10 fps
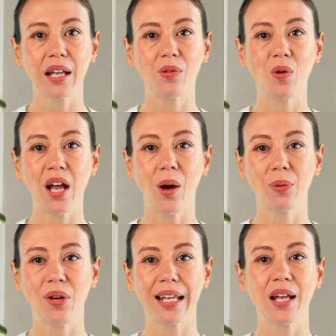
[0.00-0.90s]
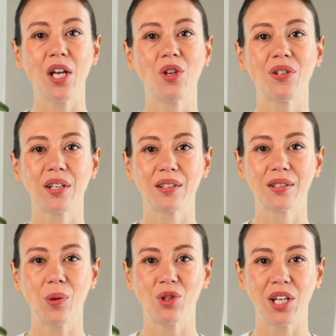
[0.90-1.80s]
We operate under the
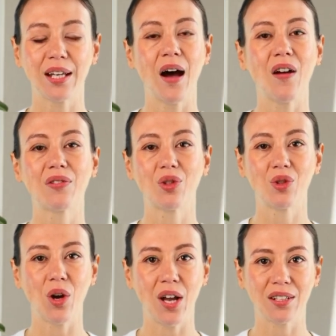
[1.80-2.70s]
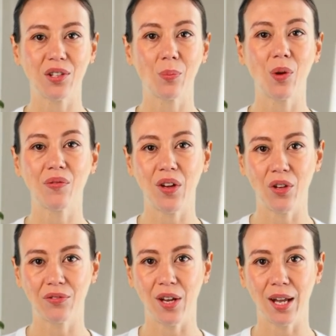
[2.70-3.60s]
assumption of trust but
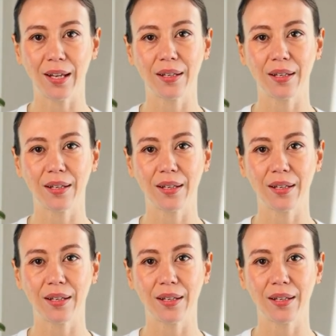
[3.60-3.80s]
verify.